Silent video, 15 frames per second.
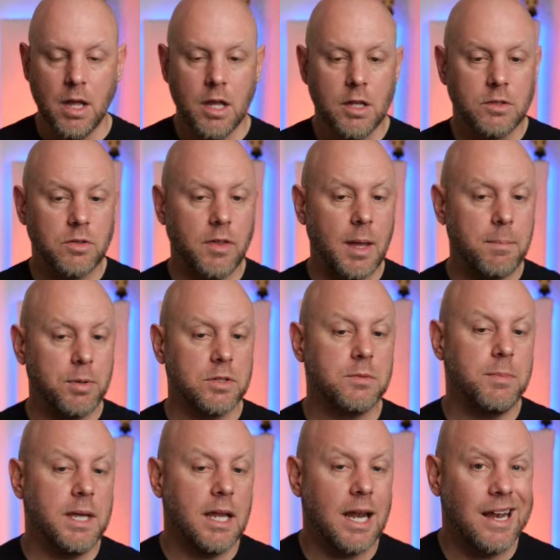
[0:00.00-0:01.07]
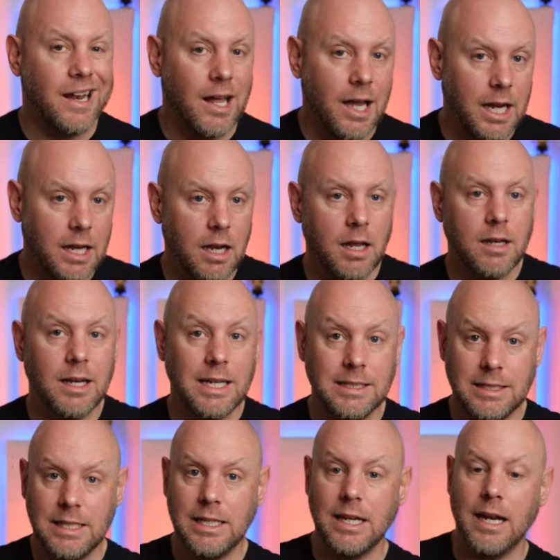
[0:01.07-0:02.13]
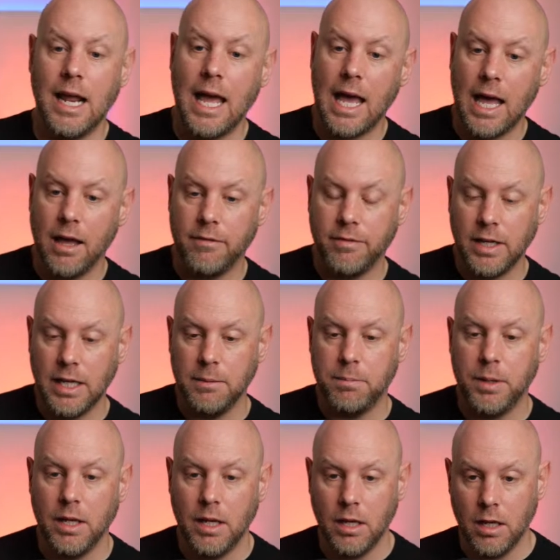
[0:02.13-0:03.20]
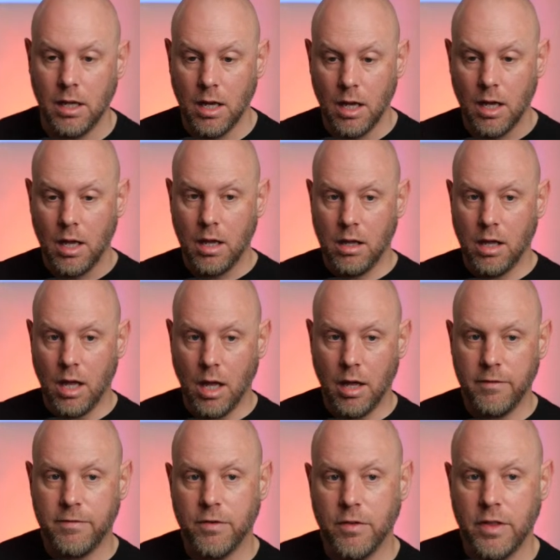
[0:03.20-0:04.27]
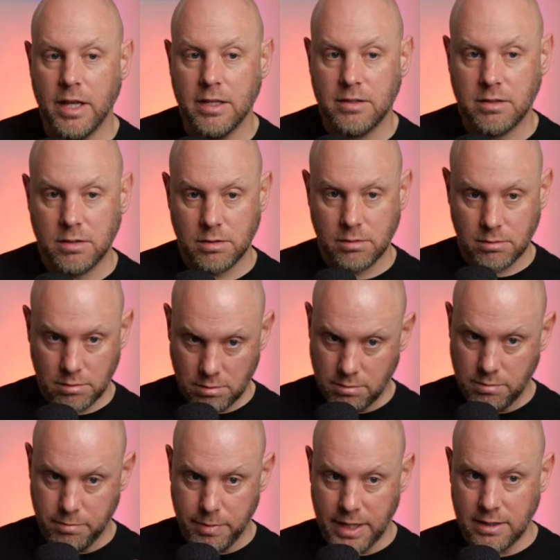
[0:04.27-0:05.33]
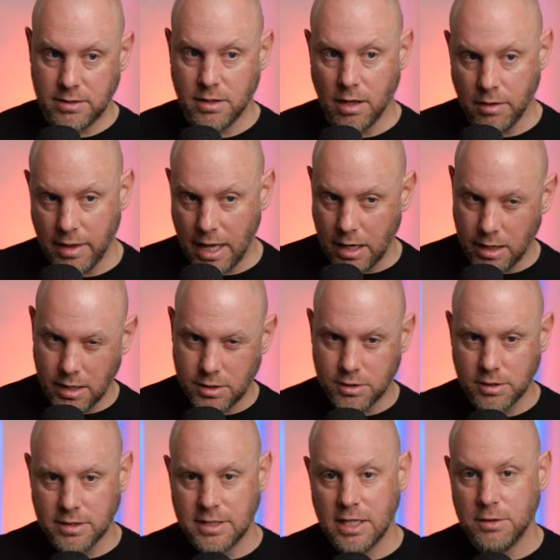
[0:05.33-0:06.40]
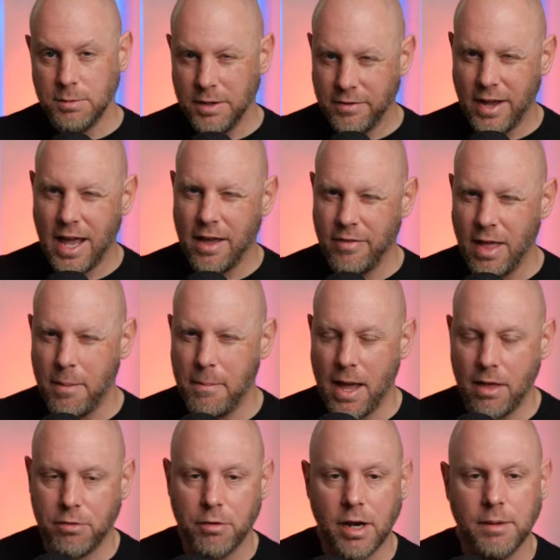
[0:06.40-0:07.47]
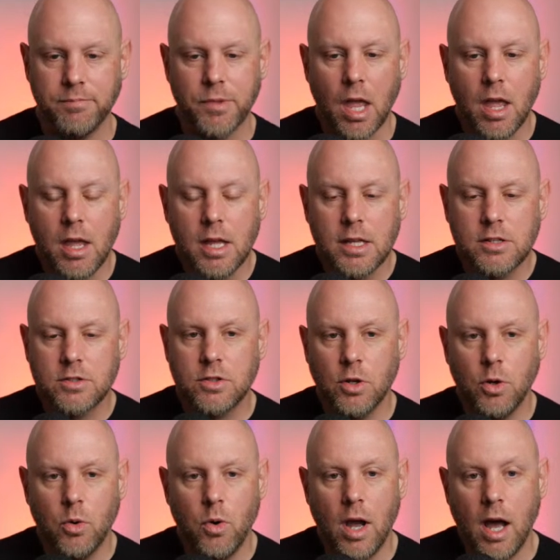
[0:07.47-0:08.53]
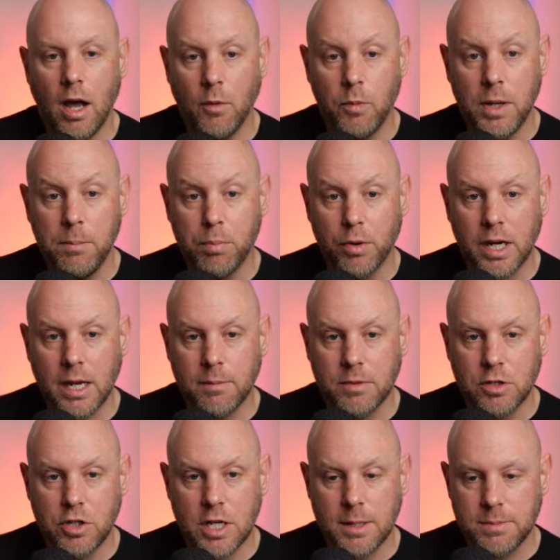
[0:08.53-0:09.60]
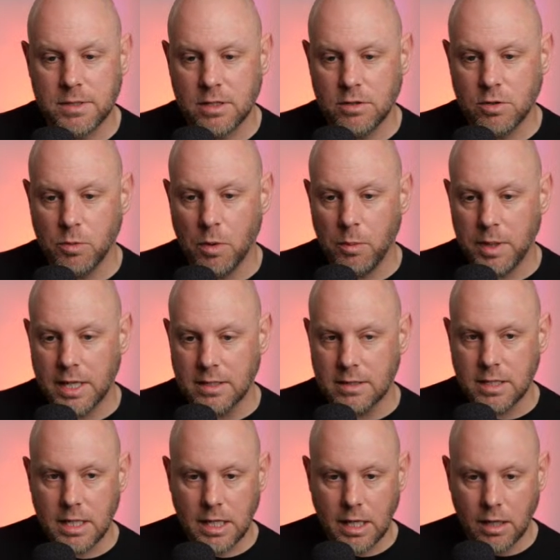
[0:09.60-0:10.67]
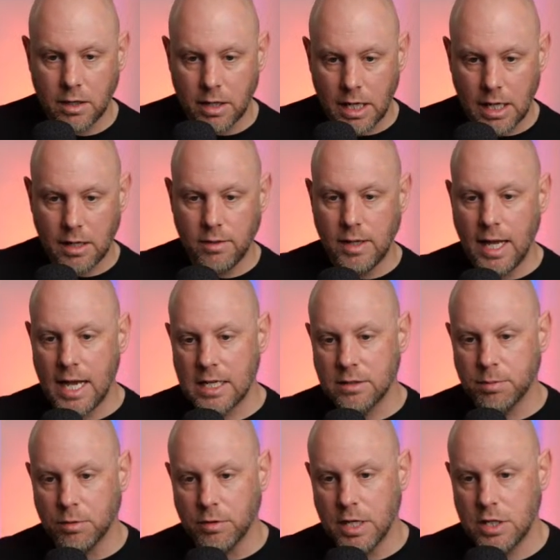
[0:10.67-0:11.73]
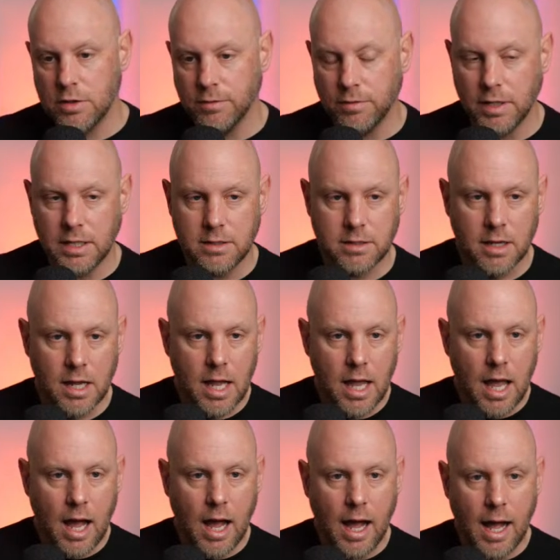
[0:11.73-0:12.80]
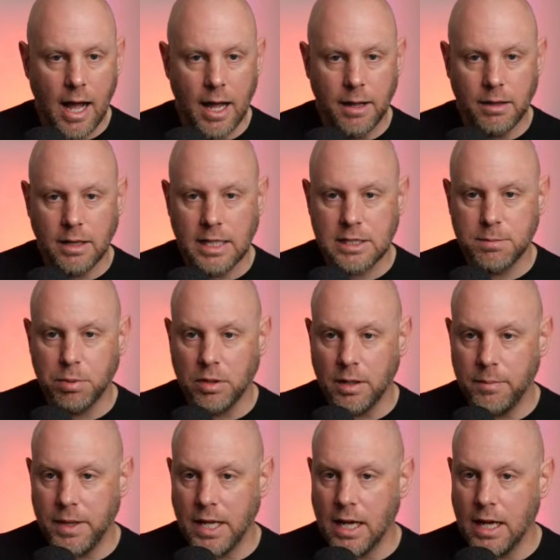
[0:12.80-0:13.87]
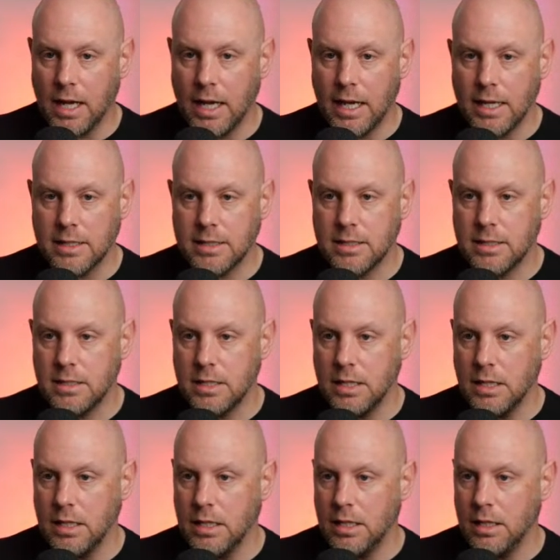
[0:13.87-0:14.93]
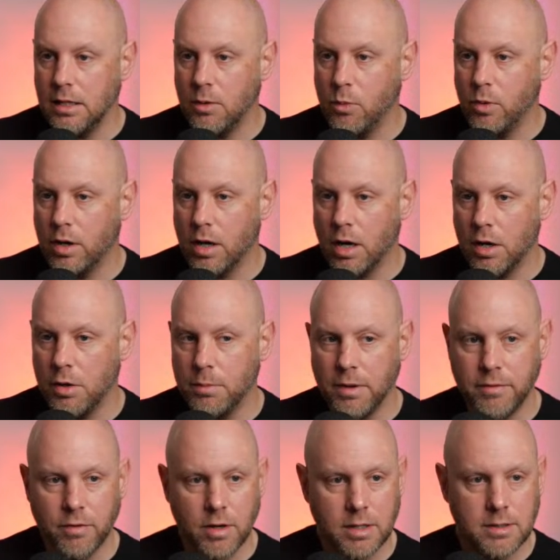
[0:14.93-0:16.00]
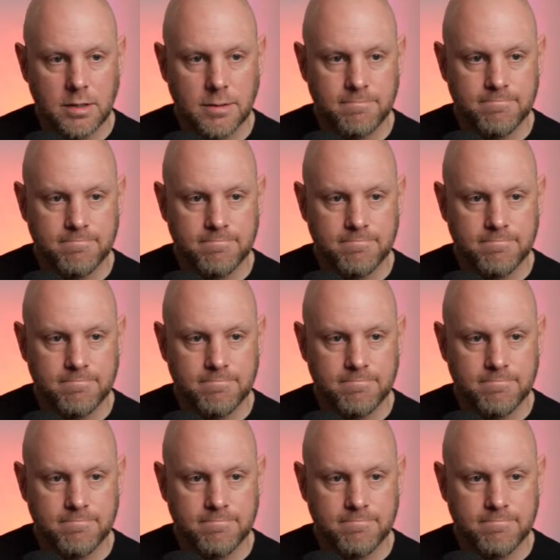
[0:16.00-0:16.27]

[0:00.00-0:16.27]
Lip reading: So that puts me at a 19.5 EP for this, based on that initial assessment, if I have that math right. So we bring up the ships. So what we can see here in the exploration fleets, let's pull up the ISC. Where are you, my friends?